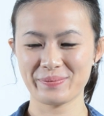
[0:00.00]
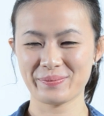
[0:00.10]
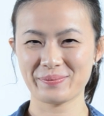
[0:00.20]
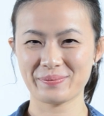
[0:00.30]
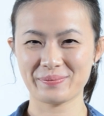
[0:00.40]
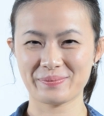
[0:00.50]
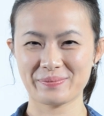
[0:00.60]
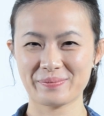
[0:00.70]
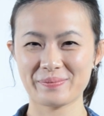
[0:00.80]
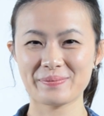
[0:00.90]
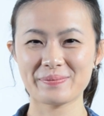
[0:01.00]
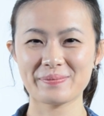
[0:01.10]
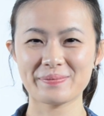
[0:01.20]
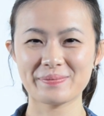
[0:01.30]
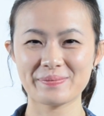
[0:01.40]

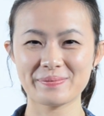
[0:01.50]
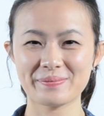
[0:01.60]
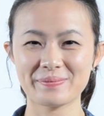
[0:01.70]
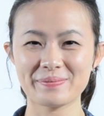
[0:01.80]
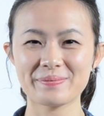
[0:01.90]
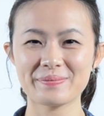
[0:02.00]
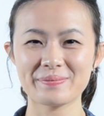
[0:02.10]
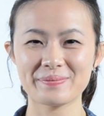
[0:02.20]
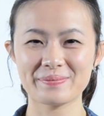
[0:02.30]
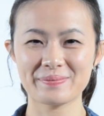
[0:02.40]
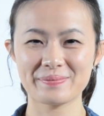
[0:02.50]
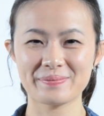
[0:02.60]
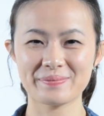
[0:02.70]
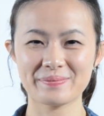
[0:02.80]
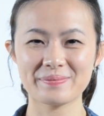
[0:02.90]

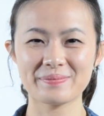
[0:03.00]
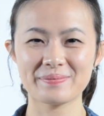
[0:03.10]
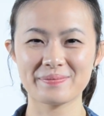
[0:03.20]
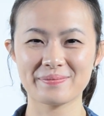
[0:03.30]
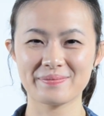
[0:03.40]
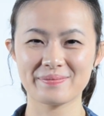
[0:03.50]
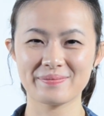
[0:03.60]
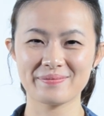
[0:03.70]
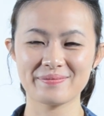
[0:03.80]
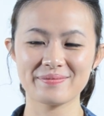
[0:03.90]
No one is speaking in this clip.